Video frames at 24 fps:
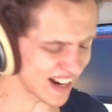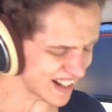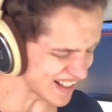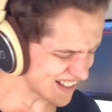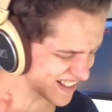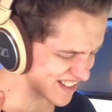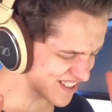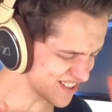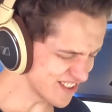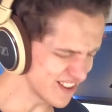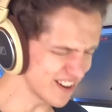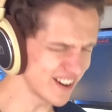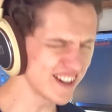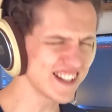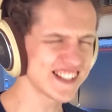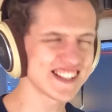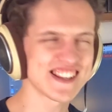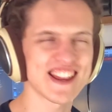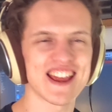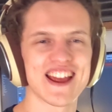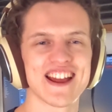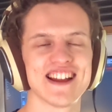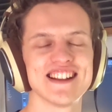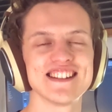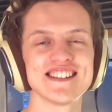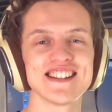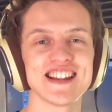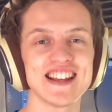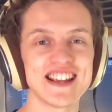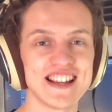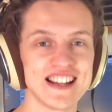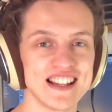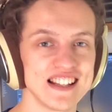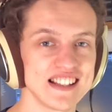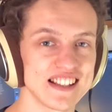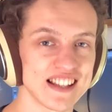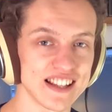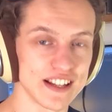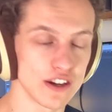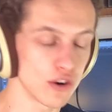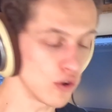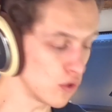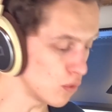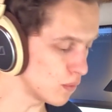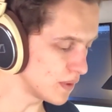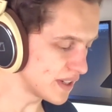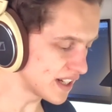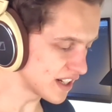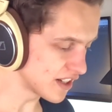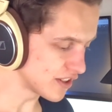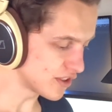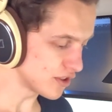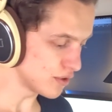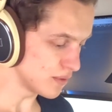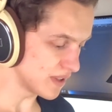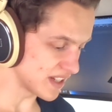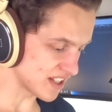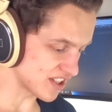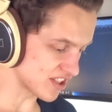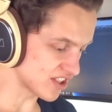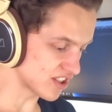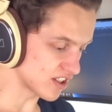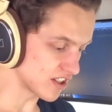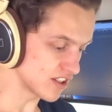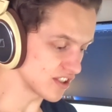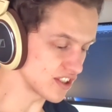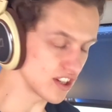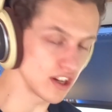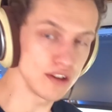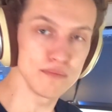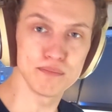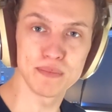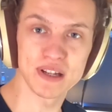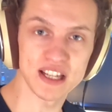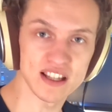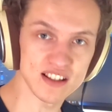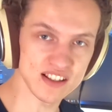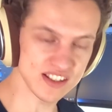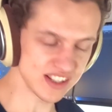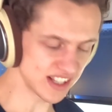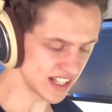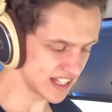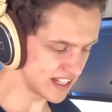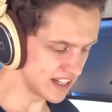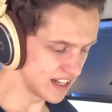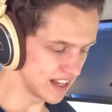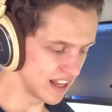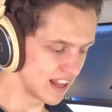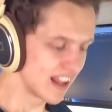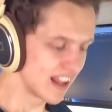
and it's nice and easy. All we're going to do is start at middle C